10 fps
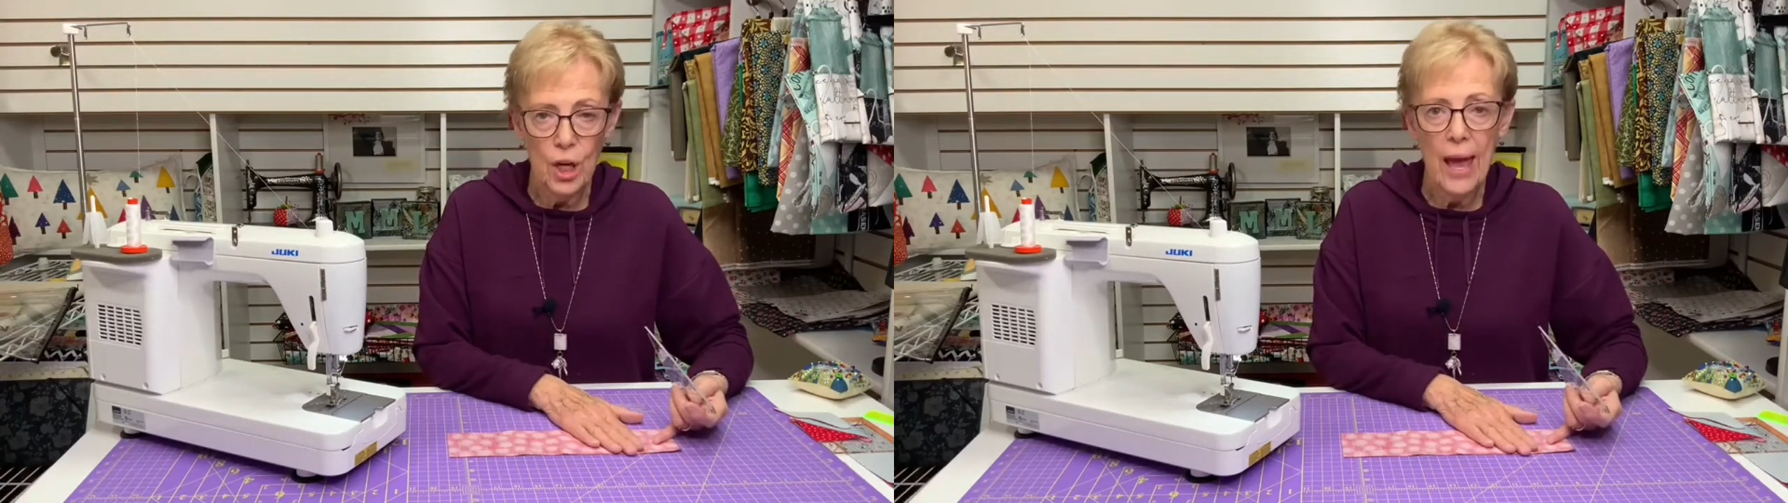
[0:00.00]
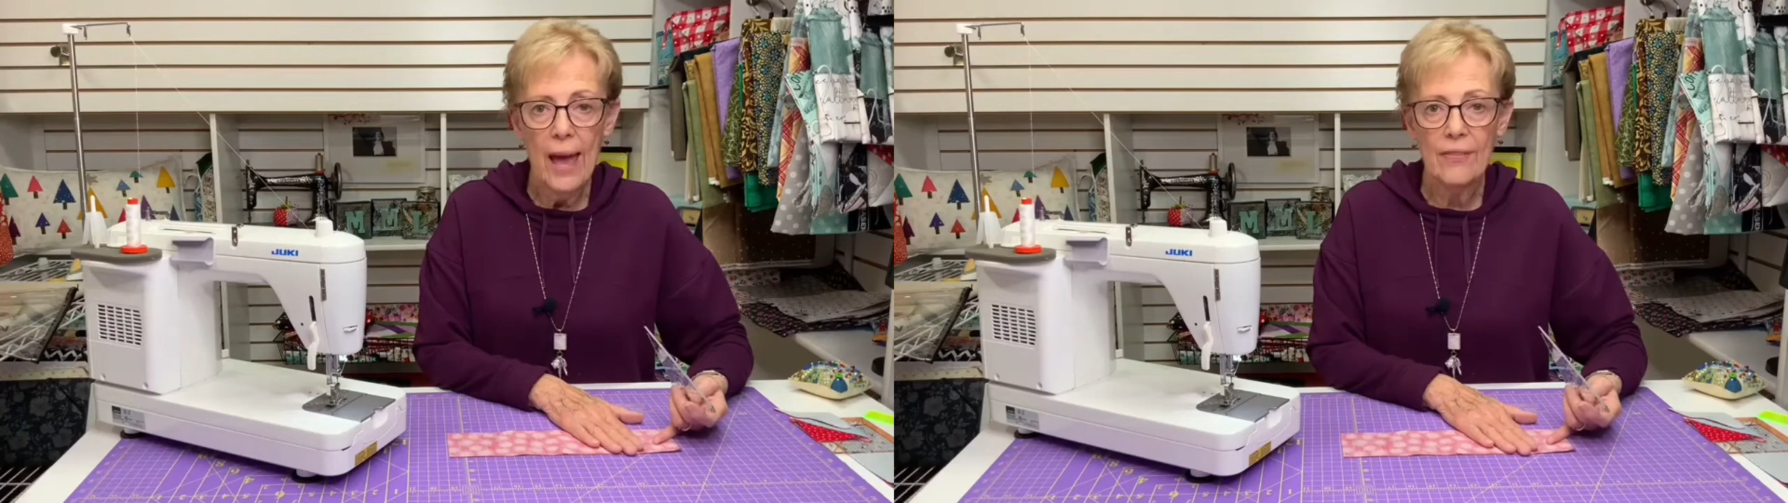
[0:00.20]

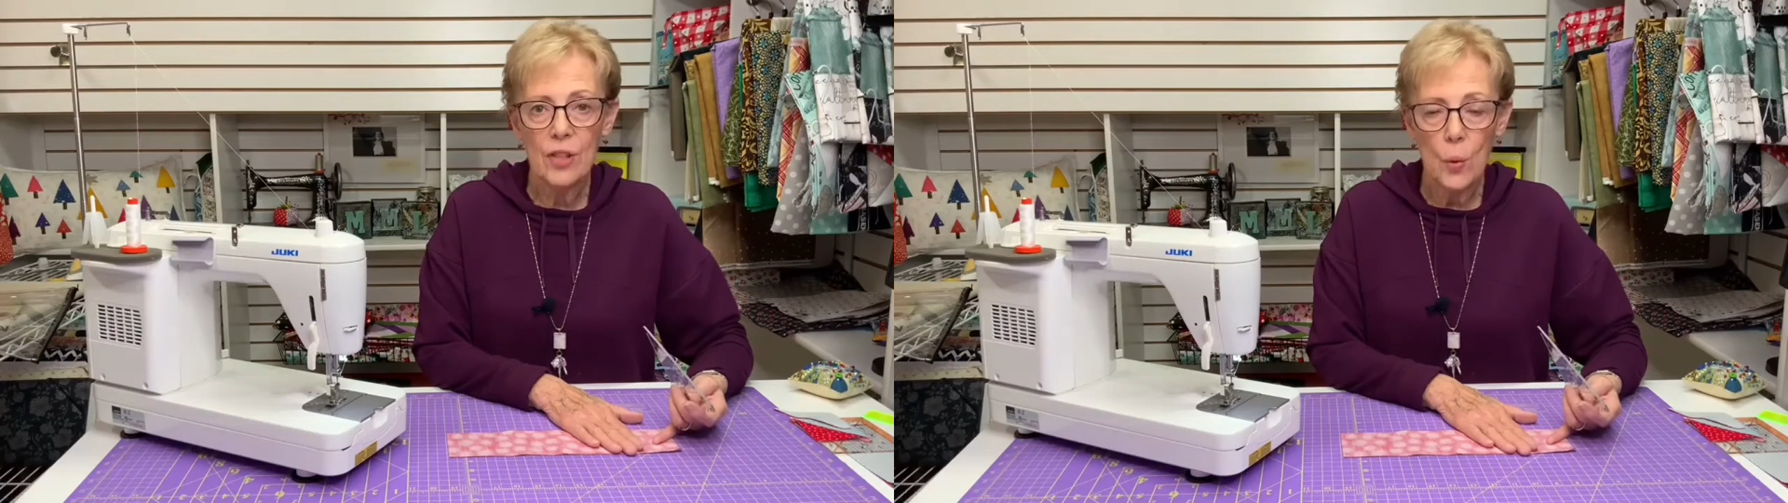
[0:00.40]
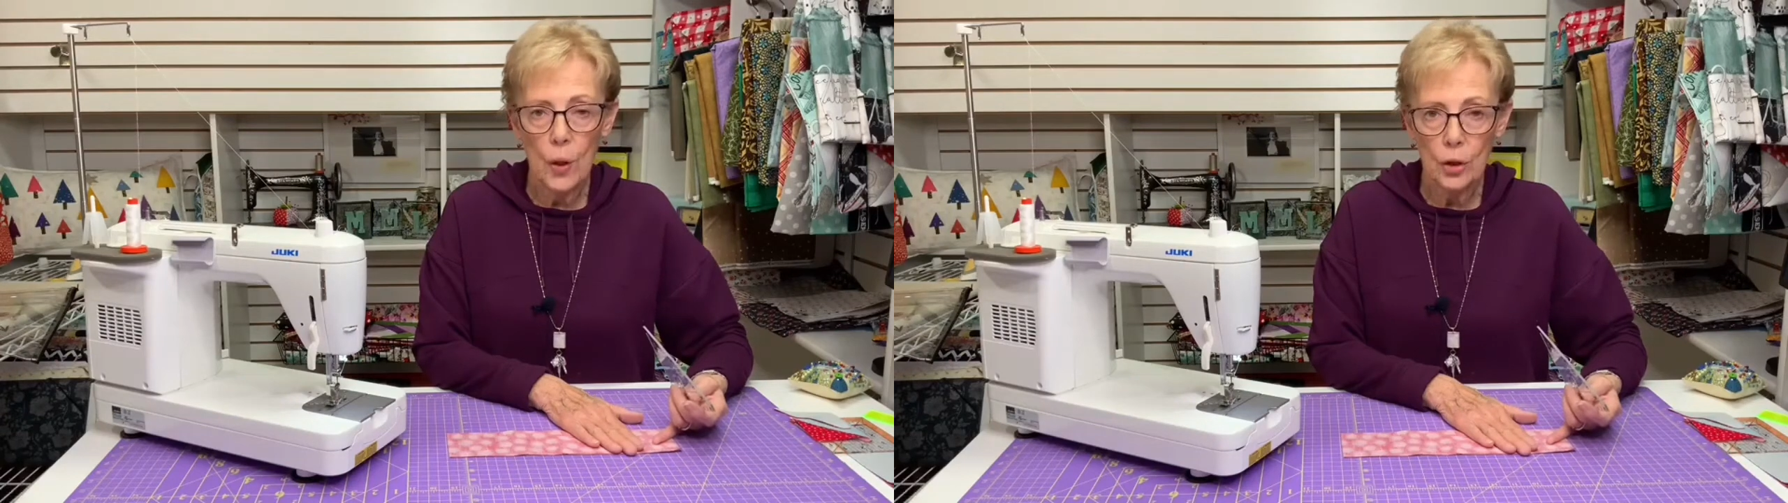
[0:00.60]
half
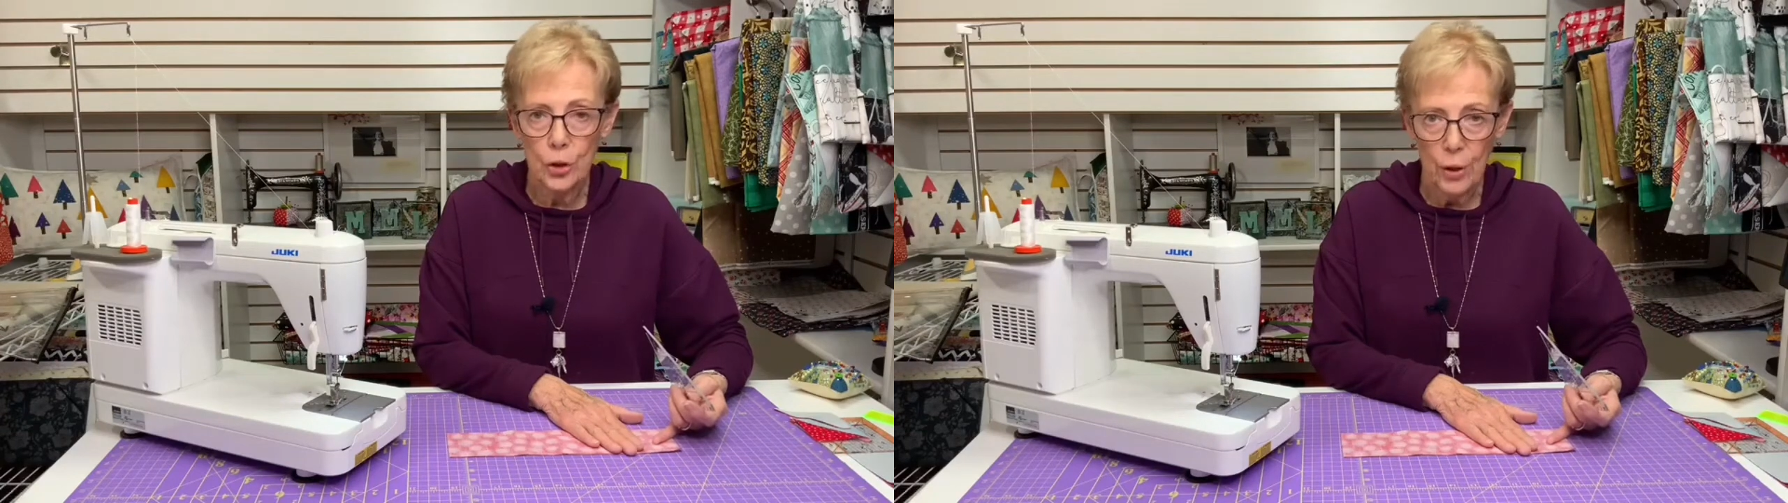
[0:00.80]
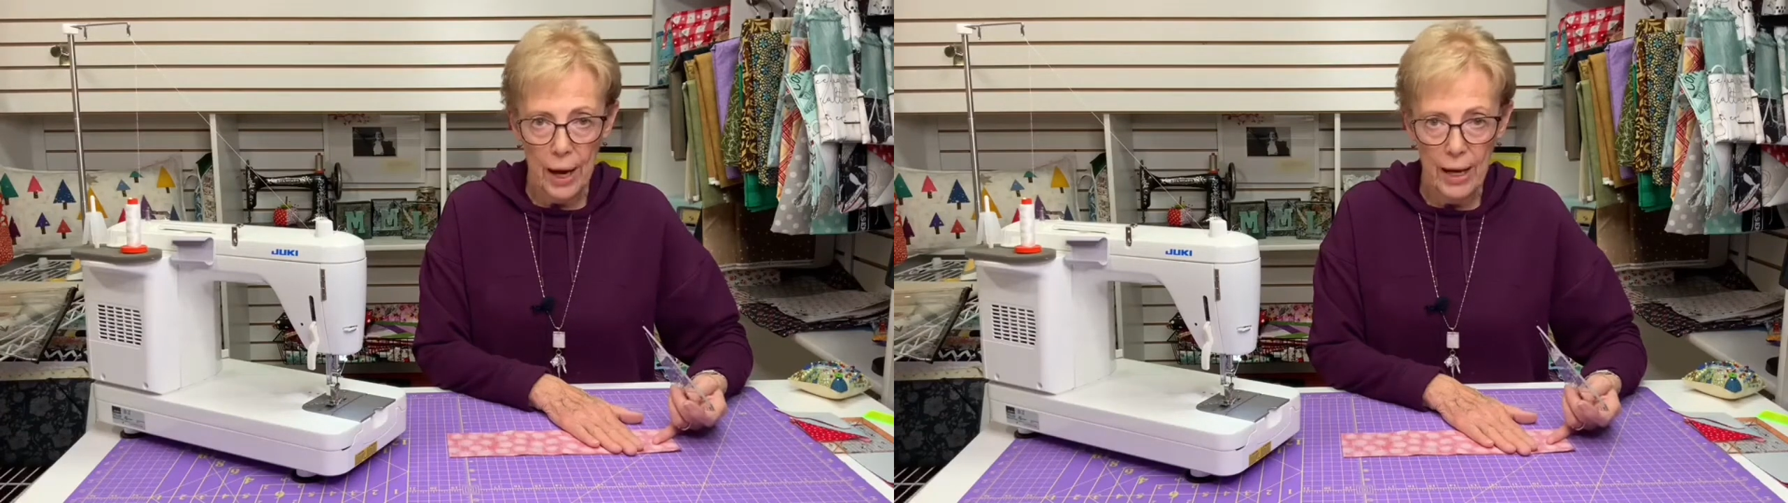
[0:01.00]
square
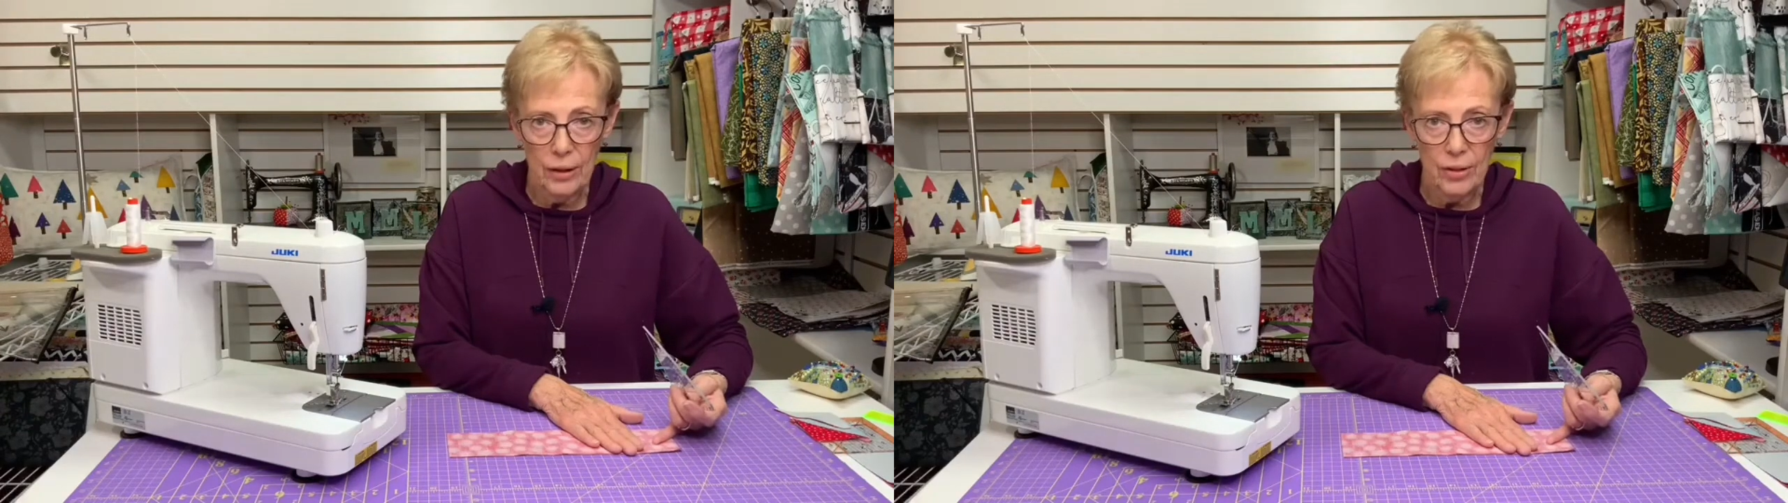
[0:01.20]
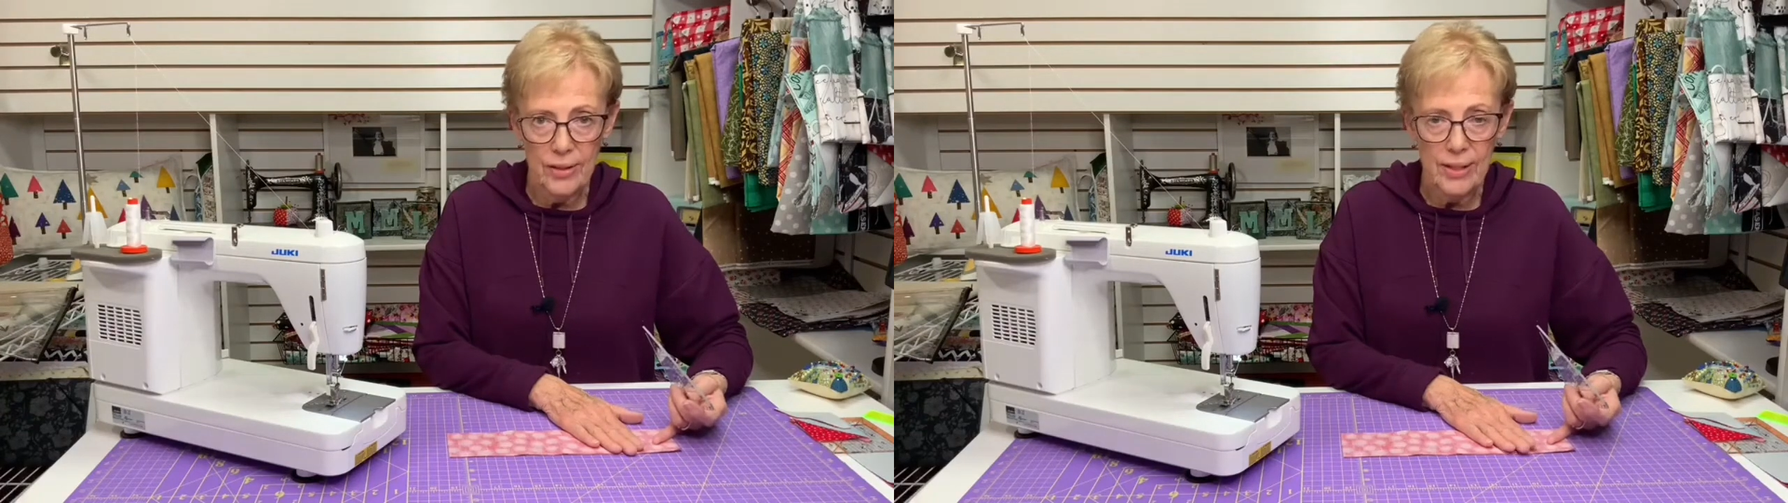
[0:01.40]

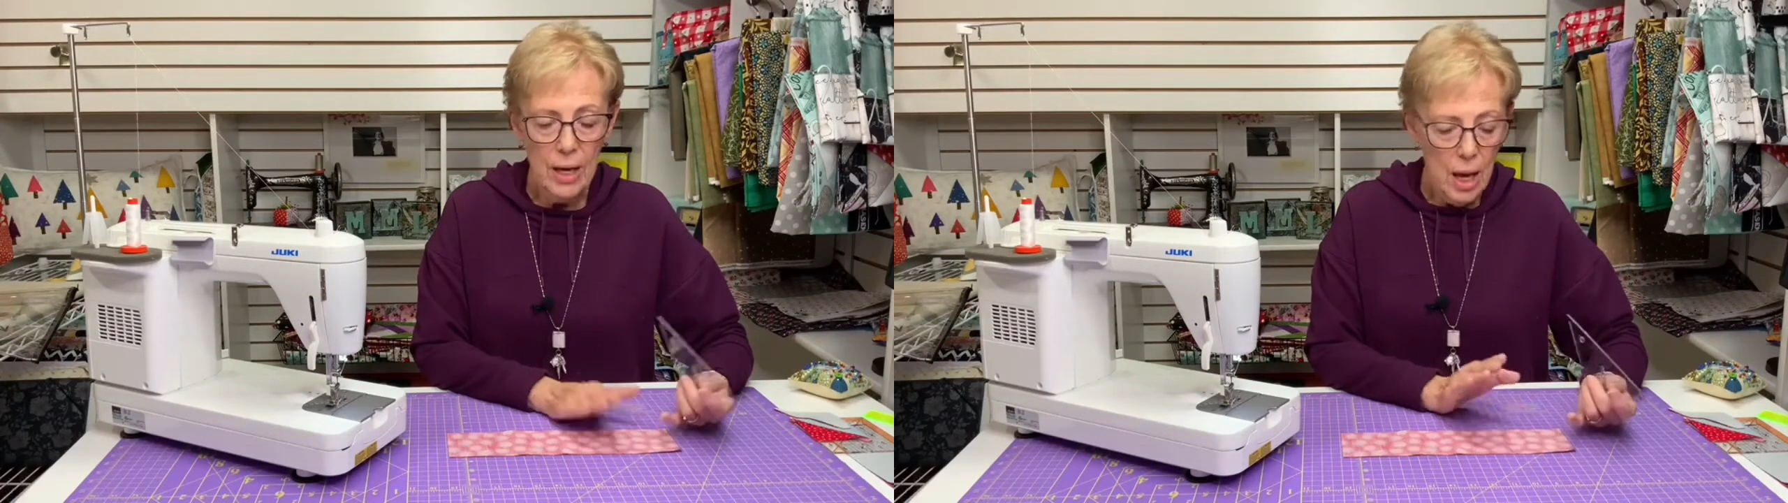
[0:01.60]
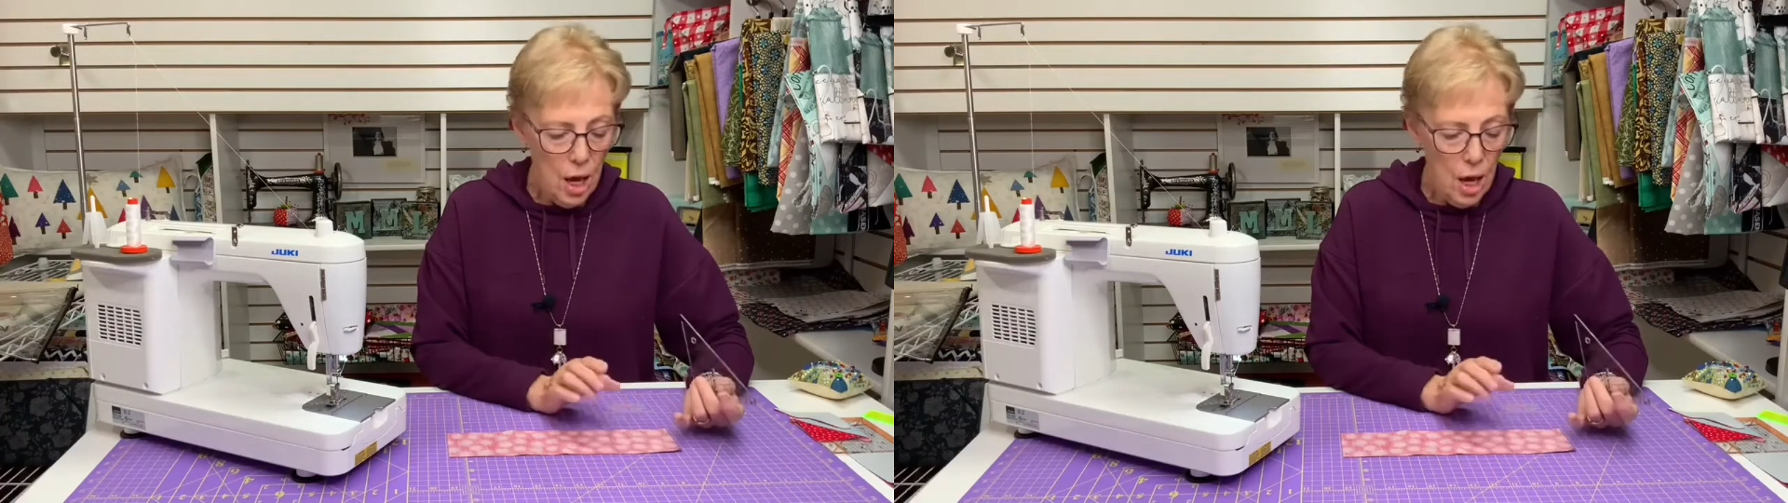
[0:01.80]
triangles.